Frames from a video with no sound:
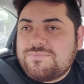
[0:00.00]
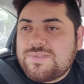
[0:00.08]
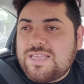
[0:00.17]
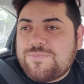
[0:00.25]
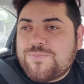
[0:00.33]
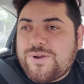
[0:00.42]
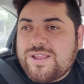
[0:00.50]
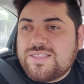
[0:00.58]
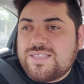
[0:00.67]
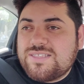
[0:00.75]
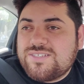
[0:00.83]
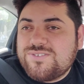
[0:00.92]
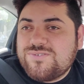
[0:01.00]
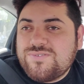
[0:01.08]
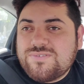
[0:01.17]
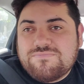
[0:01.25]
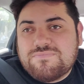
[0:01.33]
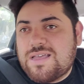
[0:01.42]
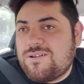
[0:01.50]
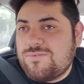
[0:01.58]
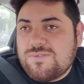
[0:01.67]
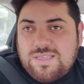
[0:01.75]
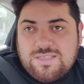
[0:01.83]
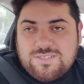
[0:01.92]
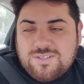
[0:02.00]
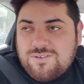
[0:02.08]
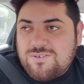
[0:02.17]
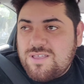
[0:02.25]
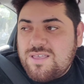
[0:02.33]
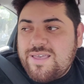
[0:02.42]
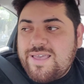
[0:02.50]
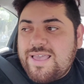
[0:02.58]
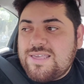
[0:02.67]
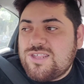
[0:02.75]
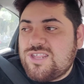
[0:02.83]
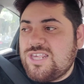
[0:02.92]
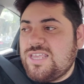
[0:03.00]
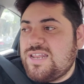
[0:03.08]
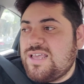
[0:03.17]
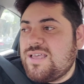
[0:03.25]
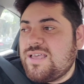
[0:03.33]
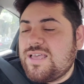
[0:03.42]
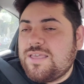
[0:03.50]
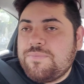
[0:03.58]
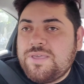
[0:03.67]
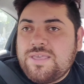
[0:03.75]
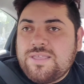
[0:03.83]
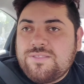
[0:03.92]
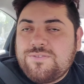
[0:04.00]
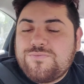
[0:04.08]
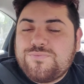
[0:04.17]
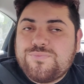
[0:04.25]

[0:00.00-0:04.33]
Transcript: get pregnant soon. I don't think so. And Sheena, I mean,